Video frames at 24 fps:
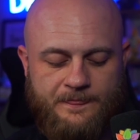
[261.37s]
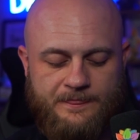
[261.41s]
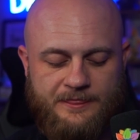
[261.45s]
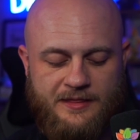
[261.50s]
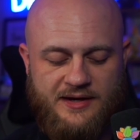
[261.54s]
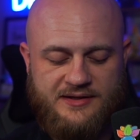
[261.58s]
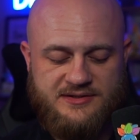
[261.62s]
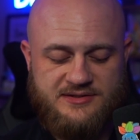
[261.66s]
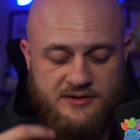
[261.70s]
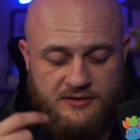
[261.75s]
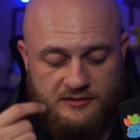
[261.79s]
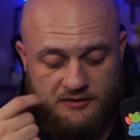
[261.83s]

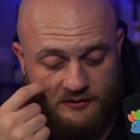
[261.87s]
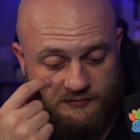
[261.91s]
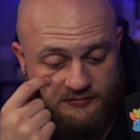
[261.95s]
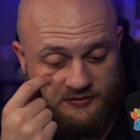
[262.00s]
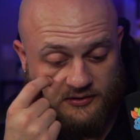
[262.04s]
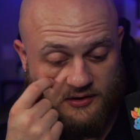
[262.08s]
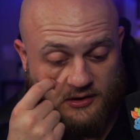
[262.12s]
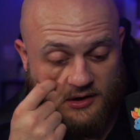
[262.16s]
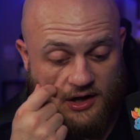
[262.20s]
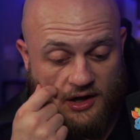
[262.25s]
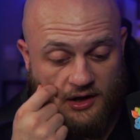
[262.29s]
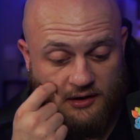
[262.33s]
Next turn, go for
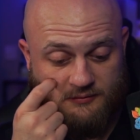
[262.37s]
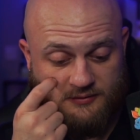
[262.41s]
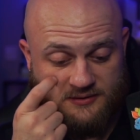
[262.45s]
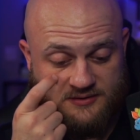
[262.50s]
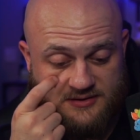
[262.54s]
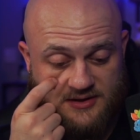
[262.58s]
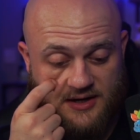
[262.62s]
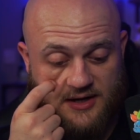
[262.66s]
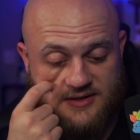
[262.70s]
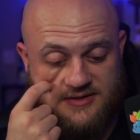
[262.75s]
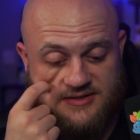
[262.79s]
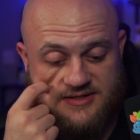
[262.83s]
the knock
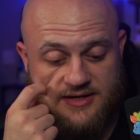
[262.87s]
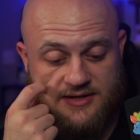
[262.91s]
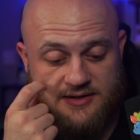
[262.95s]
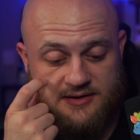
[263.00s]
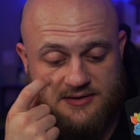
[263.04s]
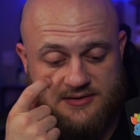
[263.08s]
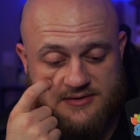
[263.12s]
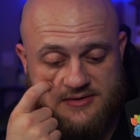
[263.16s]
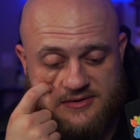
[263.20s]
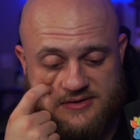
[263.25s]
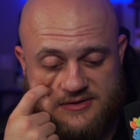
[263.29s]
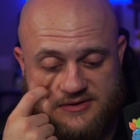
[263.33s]
with
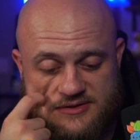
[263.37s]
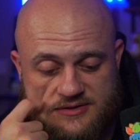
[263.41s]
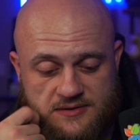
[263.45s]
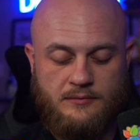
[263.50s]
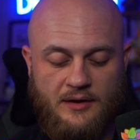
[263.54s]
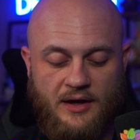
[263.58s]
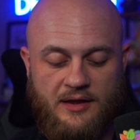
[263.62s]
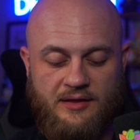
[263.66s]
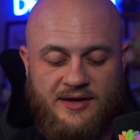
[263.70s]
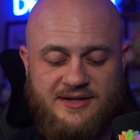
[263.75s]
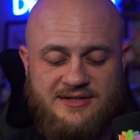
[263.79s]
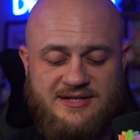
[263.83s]
Ninetales.
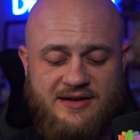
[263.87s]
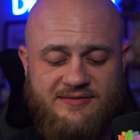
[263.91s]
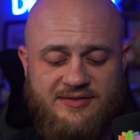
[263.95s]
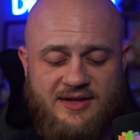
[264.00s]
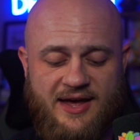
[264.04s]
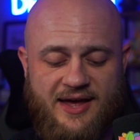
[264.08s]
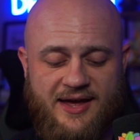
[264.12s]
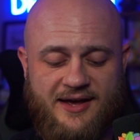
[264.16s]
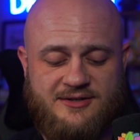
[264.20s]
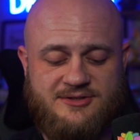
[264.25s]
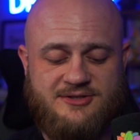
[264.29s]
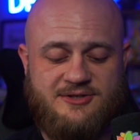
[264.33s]
I like to have
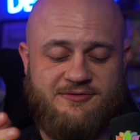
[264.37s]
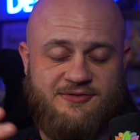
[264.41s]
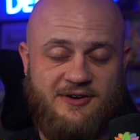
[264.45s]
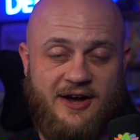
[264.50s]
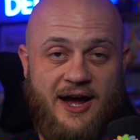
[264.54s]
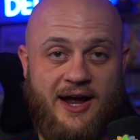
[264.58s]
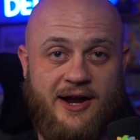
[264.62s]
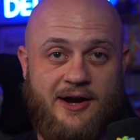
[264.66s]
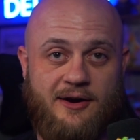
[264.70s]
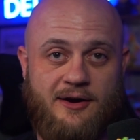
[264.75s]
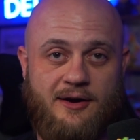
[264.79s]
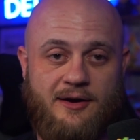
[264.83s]
that extra
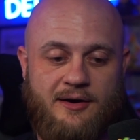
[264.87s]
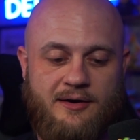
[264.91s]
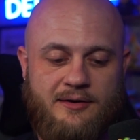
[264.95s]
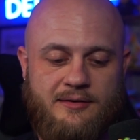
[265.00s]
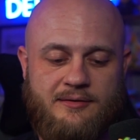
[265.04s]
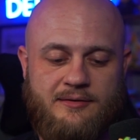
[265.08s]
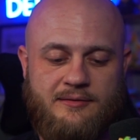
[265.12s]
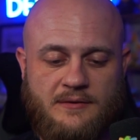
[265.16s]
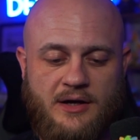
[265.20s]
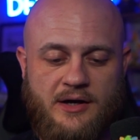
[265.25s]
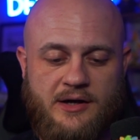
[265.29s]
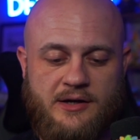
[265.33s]
fire
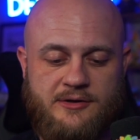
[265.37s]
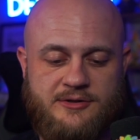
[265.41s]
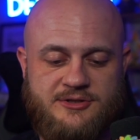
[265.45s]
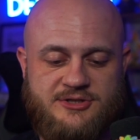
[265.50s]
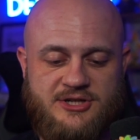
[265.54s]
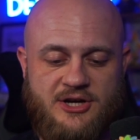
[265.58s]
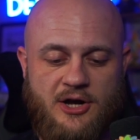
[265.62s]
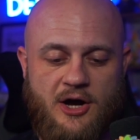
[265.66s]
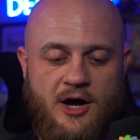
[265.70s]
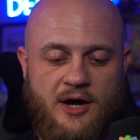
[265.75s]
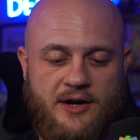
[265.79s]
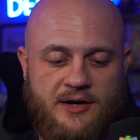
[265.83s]

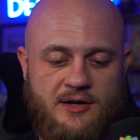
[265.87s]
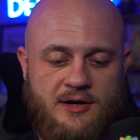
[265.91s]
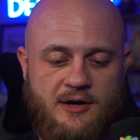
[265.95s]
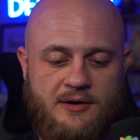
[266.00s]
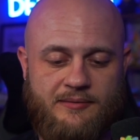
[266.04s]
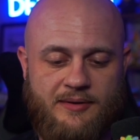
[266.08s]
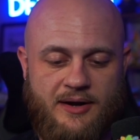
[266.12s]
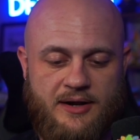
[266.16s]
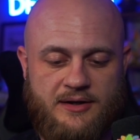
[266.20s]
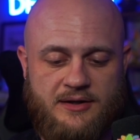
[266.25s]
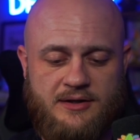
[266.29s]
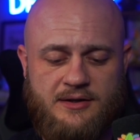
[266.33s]
energy on it
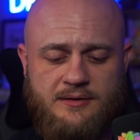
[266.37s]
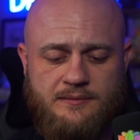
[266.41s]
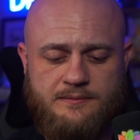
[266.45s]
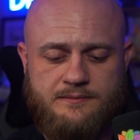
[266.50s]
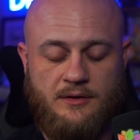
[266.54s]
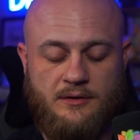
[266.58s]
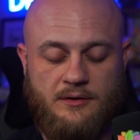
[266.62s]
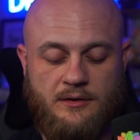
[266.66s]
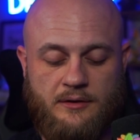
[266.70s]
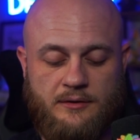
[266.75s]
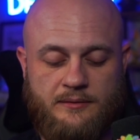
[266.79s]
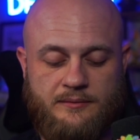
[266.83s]
already.
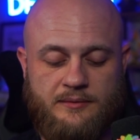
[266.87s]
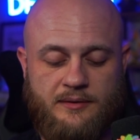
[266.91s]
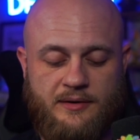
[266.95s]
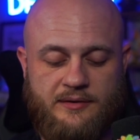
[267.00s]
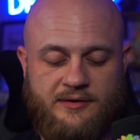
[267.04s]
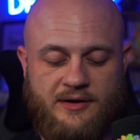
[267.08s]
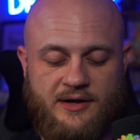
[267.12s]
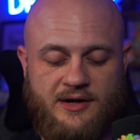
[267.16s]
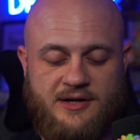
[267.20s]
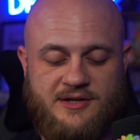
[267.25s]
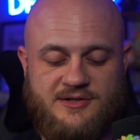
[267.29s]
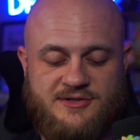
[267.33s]
Oh, are
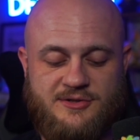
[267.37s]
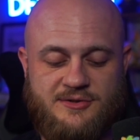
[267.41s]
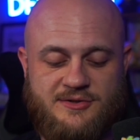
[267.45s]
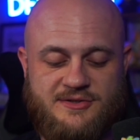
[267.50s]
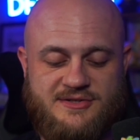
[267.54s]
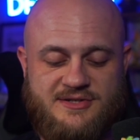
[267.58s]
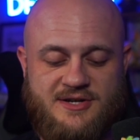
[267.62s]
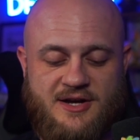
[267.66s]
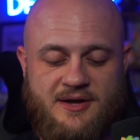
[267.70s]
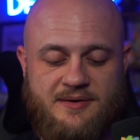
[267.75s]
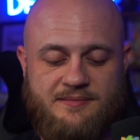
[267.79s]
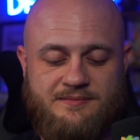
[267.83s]
they gonna hit 2
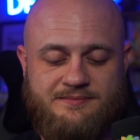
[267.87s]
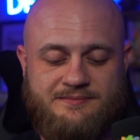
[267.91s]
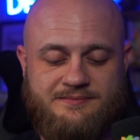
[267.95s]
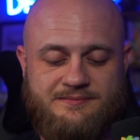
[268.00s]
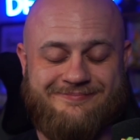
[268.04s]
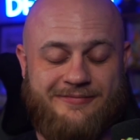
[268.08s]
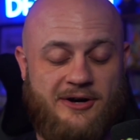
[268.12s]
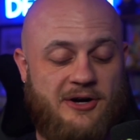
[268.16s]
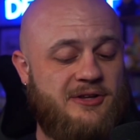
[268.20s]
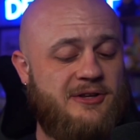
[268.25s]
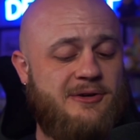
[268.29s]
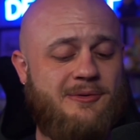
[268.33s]
this time?
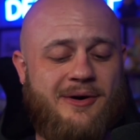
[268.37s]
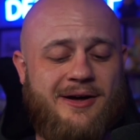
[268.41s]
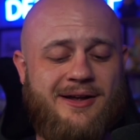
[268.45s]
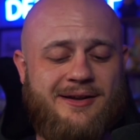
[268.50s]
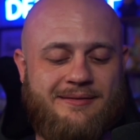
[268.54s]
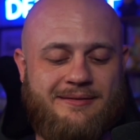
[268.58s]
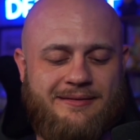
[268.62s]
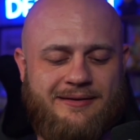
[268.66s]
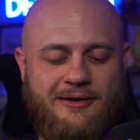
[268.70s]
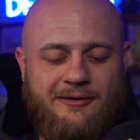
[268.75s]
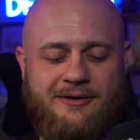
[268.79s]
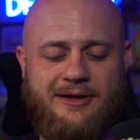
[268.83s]
Only
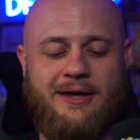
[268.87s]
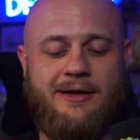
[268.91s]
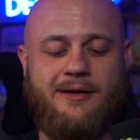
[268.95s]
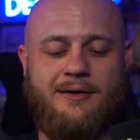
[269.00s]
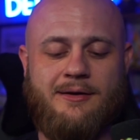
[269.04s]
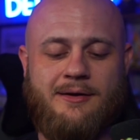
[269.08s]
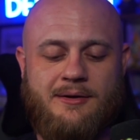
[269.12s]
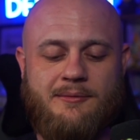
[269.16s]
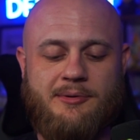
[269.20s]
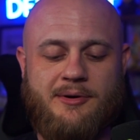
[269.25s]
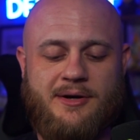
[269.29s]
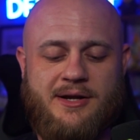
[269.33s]
1. Okay.
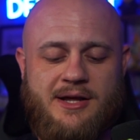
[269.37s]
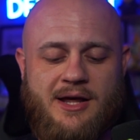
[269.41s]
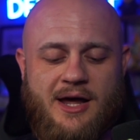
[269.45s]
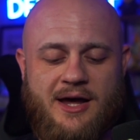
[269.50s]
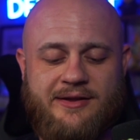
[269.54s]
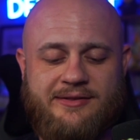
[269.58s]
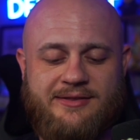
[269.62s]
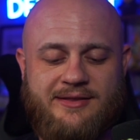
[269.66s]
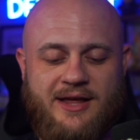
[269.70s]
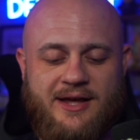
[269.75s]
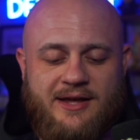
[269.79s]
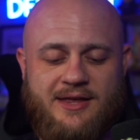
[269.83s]
Pretty
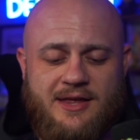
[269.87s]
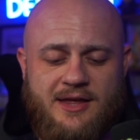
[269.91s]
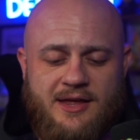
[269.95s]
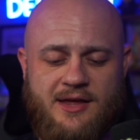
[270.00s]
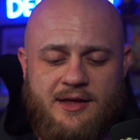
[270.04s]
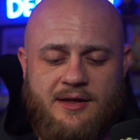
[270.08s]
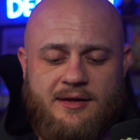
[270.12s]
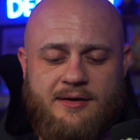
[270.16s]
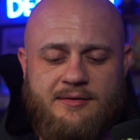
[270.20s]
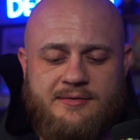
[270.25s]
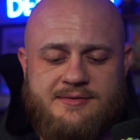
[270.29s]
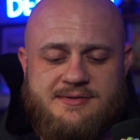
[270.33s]

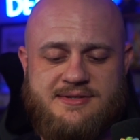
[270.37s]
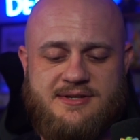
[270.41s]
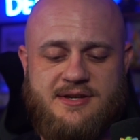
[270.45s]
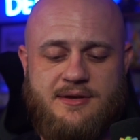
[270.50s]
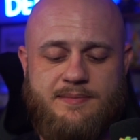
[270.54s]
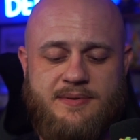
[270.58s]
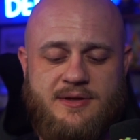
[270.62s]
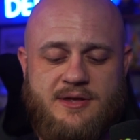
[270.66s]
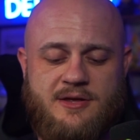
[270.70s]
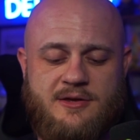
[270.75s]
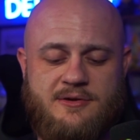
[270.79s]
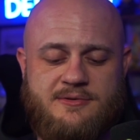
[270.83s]
unlucky
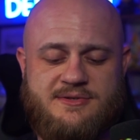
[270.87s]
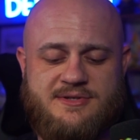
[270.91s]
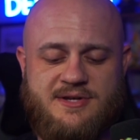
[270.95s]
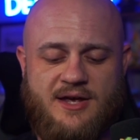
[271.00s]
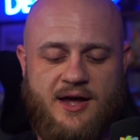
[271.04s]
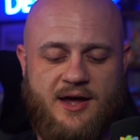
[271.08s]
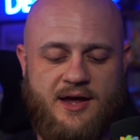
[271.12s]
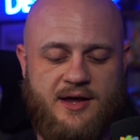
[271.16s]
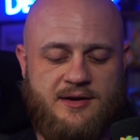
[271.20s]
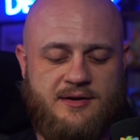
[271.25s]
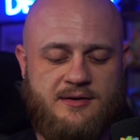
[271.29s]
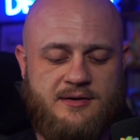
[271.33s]
CPU
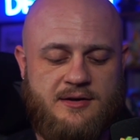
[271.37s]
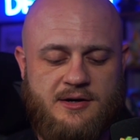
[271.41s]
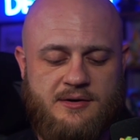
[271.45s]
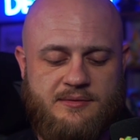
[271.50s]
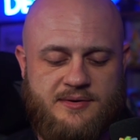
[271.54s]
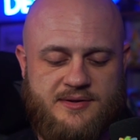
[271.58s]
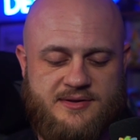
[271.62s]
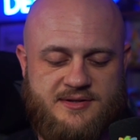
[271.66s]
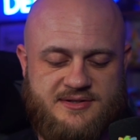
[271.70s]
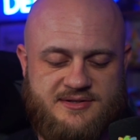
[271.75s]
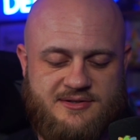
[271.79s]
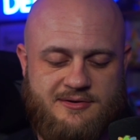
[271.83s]
side
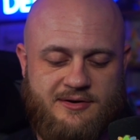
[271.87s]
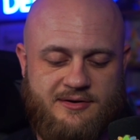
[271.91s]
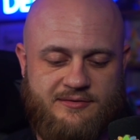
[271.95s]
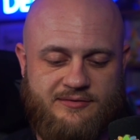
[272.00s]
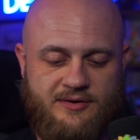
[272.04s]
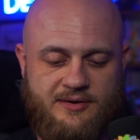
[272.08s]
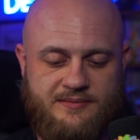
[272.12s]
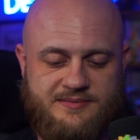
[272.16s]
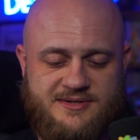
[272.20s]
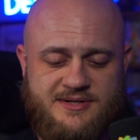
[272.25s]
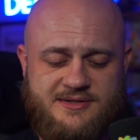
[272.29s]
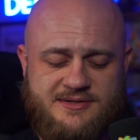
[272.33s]
with these coin
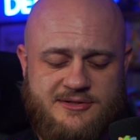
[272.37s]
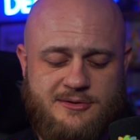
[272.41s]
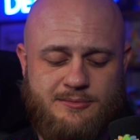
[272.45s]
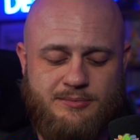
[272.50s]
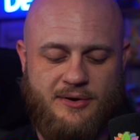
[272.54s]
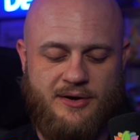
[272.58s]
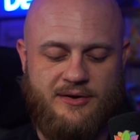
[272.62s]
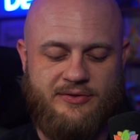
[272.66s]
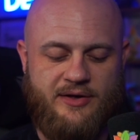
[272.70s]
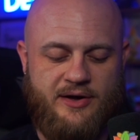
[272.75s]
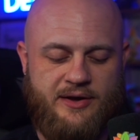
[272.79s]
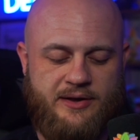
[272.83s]
flips. Not
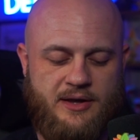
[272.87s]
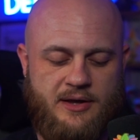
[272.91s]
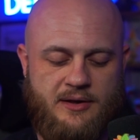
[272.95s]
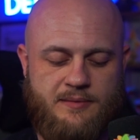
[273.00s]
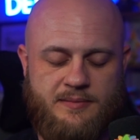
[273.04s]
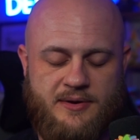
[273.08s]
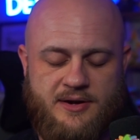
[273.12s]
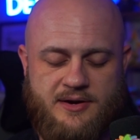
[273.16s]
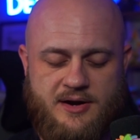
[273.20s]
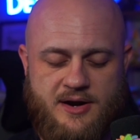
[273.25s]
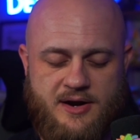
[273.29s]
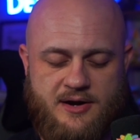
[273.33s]
super unlucky,
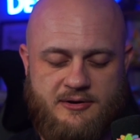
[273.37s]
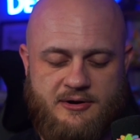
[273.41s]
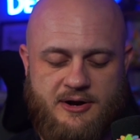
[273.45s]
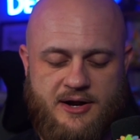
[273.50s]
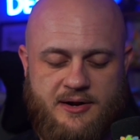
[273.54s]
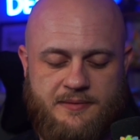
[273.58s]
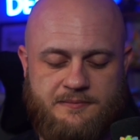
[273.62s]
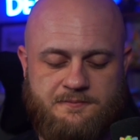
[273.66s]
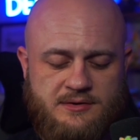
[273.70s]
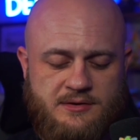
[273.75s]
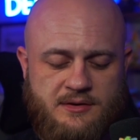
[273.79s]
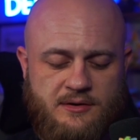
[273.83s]
but not great.